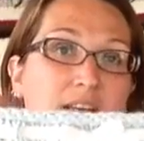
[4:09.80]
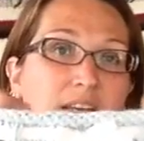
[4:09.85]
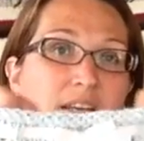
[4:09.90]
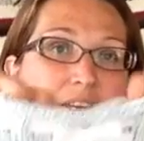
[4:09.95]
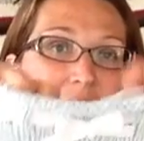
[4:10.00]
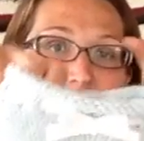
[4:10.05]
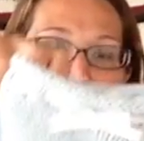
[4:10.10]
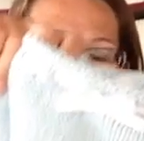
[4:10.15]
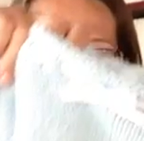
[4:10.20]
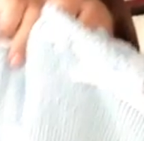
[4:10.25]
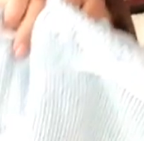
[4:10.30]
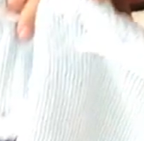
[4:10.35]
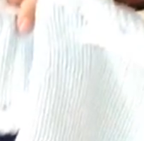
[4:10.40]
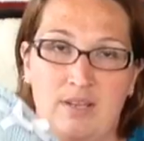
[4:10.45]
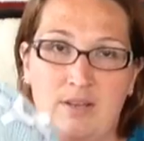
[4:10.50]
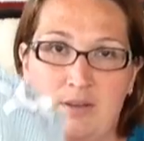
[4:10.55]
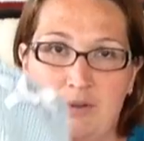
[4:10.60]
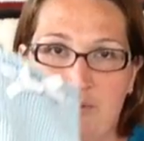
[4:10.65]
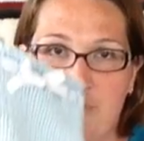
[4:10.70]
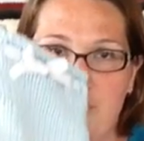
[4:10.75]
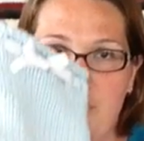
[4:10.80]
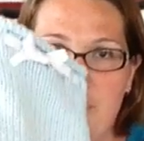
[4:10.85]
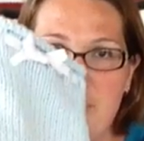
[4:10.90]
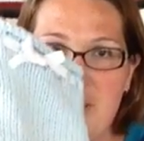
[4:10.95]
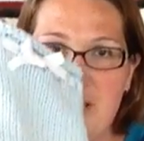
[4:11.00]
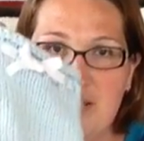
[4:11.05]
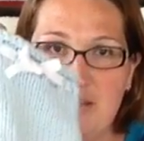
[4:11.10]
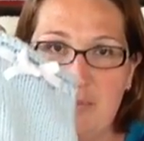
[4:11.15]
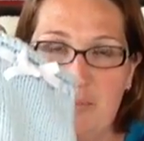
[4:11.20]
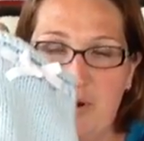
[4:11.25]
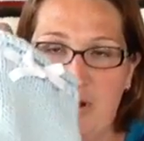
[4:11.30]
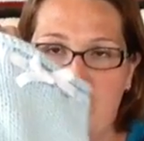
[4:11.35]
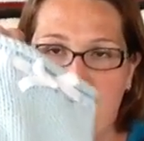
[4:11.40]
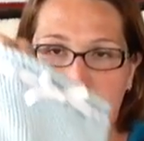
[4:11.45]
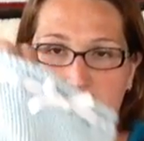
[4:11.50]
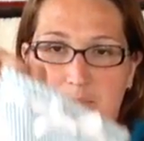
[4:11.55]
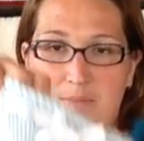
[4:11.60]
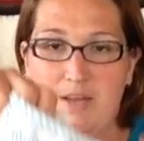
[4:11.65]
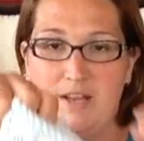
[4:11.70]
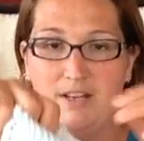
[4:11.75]
It's got ribbon at the
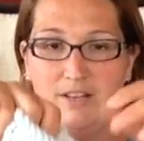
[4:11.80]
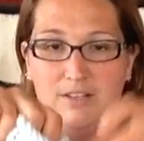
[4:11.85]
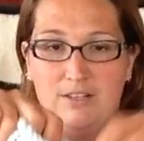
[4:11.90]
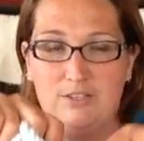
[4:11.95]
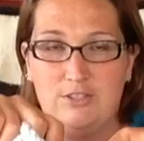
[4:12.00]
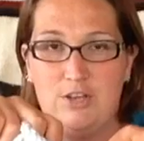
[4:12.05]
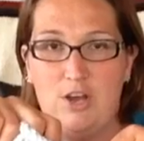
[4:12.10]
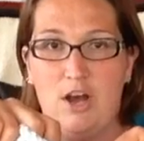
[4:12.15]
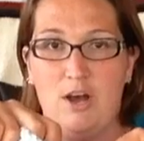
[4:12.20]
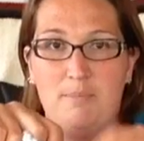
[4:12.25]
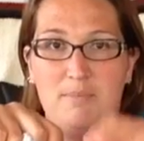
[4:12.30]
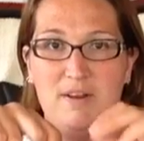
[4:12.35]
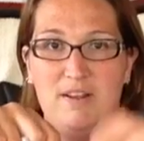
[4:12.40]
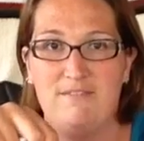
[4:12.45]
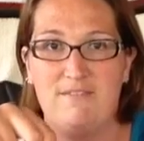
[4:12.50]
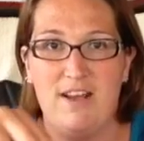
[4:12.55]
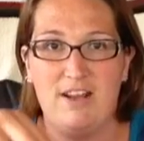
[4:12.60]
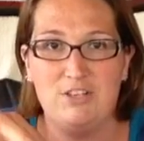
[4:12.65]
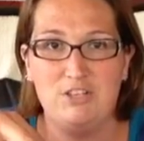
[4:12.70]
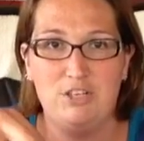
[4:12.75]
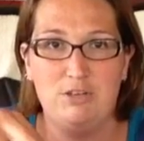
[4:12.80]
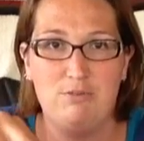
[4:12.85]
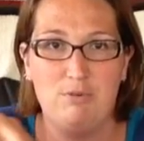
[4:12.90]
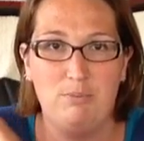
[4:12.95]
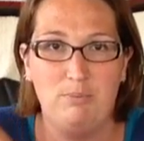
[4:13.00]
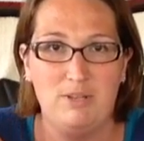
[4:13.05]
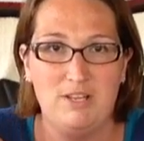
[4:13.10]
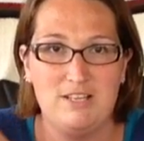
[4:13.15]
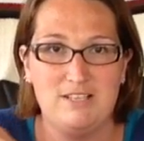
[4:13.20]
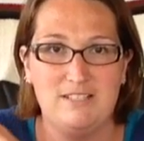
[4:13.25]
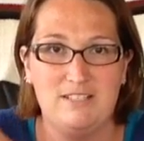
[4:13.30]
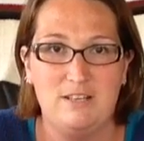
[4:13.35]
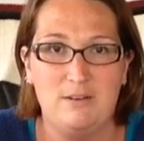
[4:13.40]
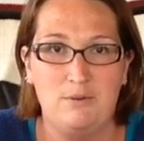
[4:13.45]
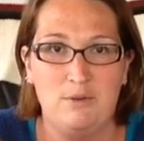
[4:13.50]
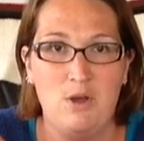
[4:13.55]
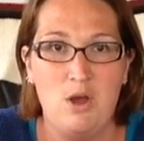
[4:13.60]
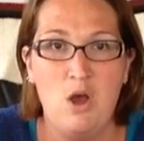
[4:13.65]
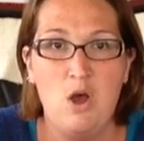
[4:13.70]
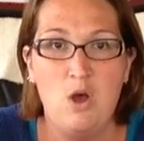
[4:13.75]
bottom and at the top, and I've actually replaced
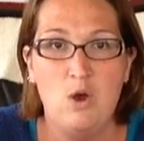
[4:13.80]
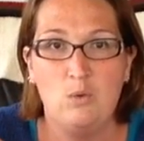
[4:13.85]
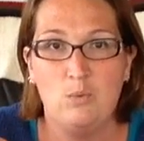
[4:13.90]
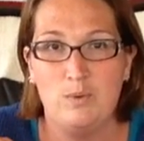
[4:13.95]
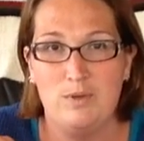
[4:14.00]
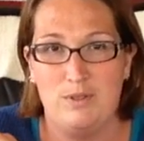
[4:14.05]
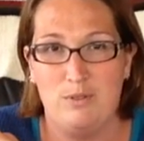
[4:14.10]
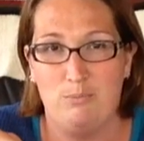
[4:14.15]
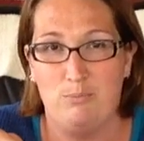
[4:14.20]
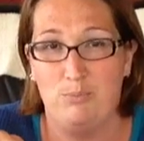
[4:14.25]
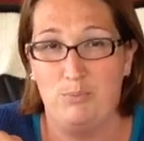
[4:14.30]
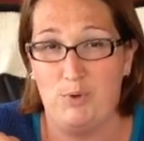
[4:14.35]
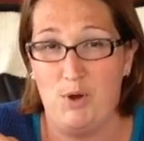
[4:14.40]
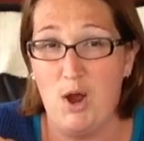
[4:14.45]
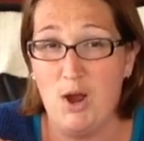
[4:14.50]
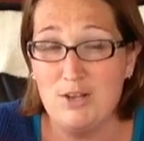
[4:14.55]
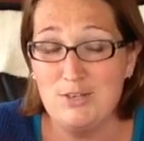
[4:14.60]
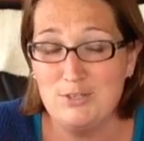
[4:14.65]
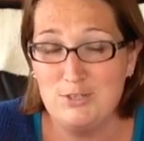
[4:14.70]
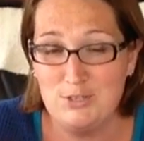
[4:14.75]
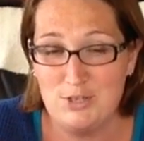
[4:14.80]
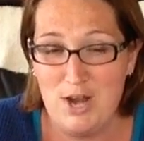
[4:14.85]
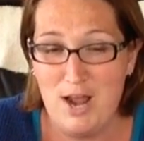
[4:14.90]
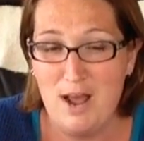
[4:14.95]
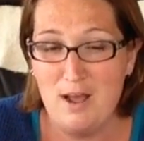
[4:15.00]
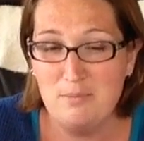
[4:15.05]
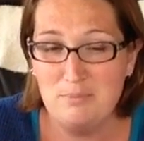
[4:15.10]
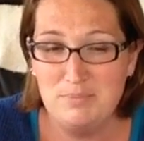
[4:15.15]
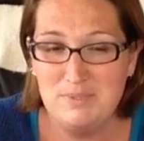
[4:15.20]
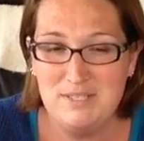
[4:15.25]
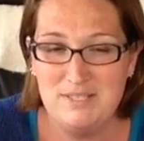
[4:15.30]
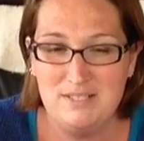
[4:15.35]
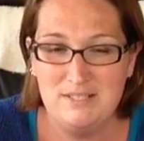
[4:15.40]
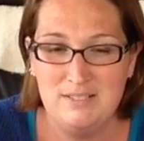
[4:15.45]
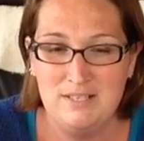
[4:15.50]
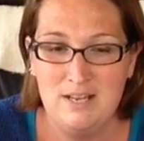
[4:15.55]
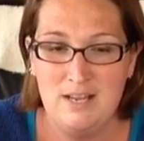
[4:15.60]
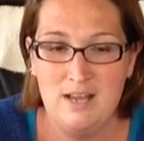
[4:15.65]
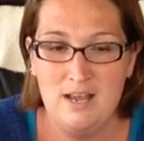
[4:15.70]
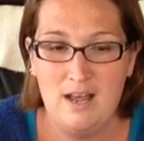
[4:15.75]
it with bra straps
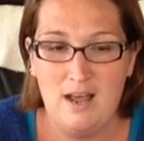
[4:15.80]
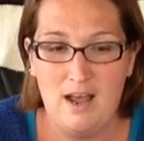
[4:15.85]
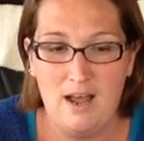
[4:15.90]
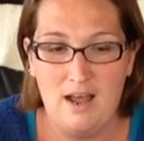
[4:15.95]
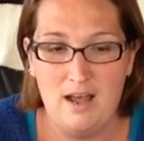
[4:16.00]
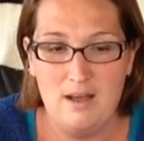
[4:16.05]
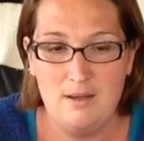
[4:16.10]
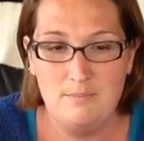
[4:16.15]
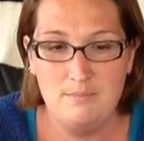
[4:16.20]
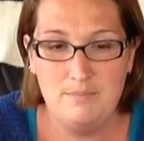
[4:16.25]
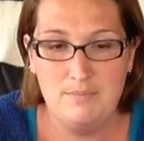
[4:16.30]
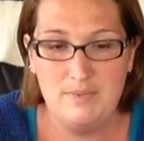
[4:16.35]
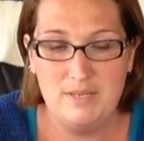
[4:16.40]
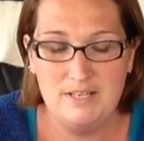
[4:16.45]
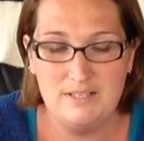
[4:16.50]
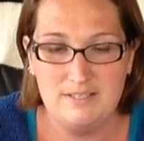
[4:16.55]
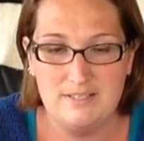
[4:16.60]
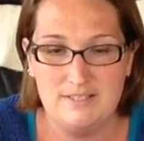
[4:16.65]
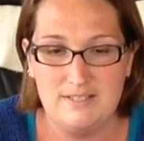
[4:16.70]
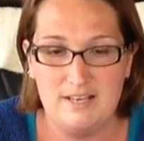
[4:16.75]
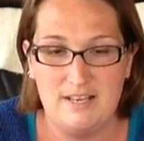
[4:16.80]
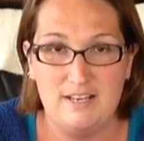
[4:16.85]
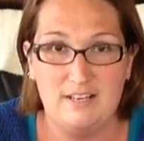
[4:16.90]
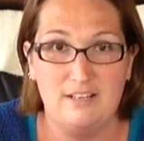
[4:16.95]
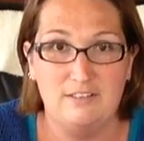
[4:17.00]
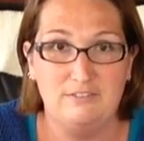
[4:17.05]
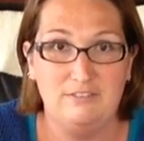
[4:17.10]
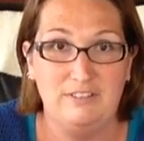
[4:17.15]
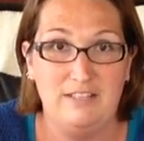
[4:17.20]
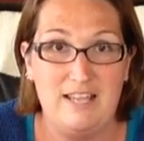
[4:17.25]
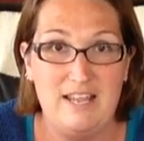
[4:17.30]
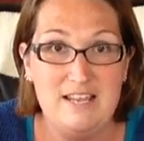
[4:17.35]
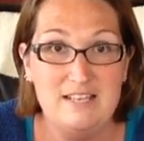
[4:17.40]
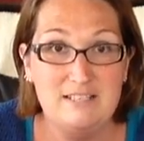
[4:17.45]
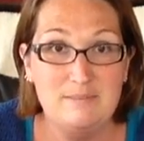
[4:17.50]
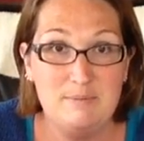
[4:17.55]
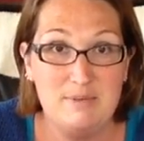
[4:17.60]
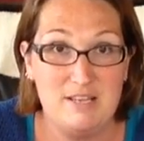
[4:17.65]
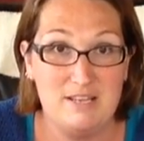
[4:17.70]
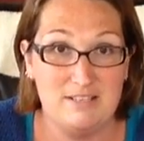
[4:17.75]
instead of
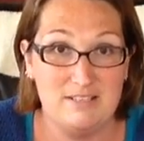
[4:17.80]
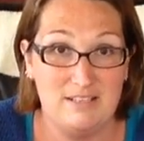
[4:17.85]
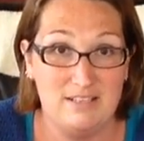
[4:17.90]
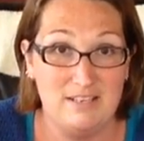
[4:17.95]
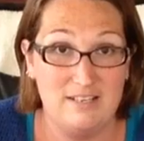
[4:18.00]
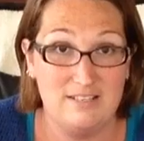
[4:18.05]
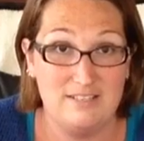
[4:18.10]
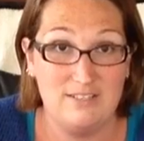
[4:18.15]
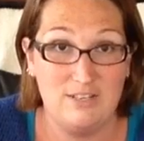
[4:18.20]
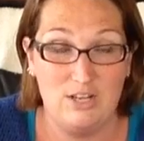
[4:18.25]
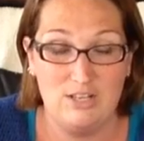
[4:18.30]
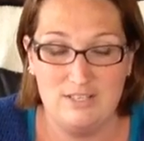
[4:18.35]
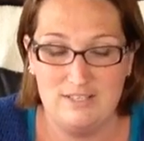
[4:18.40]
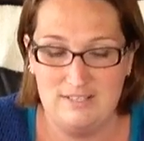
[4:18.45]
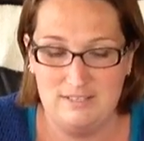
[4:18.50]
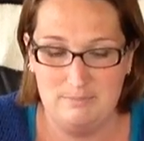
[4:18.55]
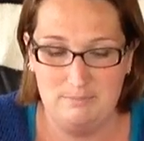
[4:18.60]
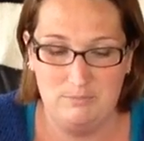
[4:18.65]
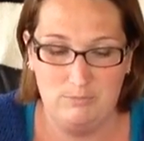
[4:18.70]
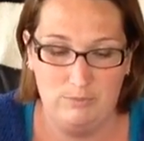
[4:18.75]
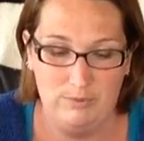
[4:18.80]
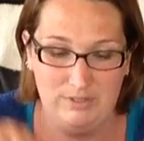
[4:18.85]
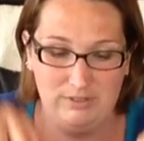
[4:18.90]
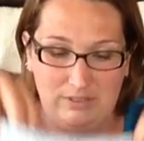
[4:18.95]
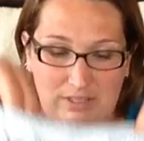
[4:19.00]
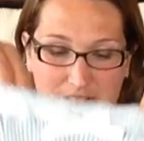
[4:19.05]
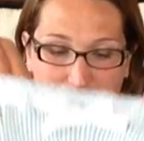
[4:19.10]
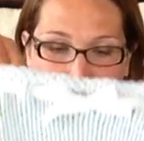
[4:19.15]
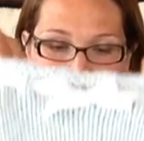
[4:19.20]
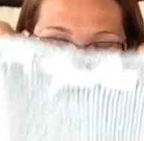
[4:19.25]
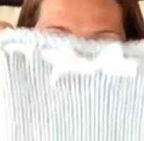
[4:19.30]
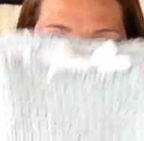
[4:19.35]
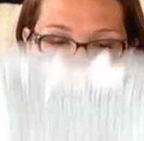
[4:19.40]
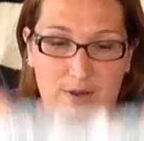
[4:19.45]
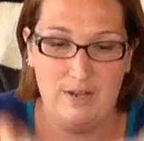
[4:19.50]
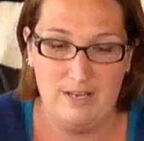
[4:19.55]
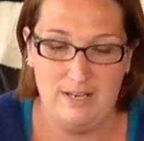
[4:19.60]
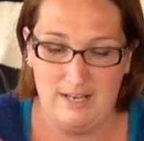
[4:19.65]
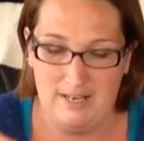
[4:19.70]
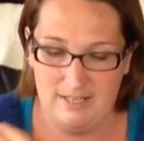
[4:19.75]
lace, because then it's got some real give to
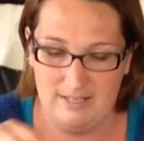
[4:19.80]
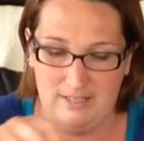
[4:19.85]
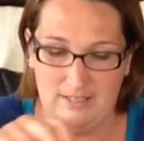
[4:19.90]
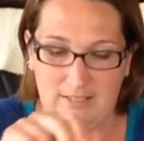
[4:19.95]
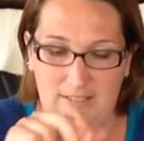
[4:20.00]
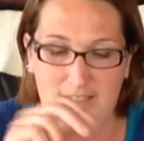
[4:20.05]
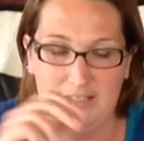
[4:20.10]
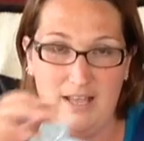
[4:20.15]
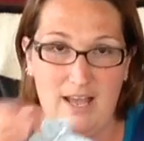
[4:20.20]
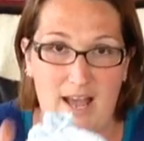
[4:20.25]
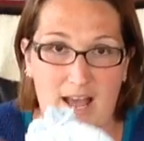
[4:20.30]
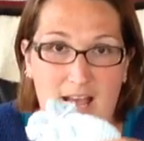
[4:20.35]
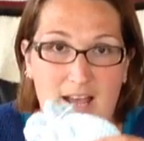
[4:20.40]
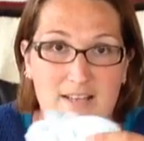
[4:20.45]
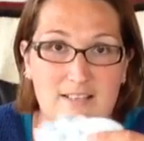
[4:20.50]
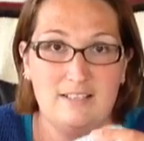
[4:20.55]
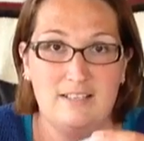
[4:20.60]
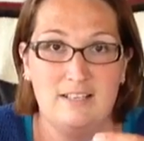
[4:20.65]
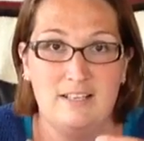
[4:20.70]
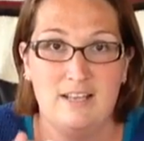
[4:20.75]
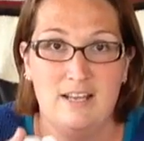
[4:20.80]
it, like the little hat.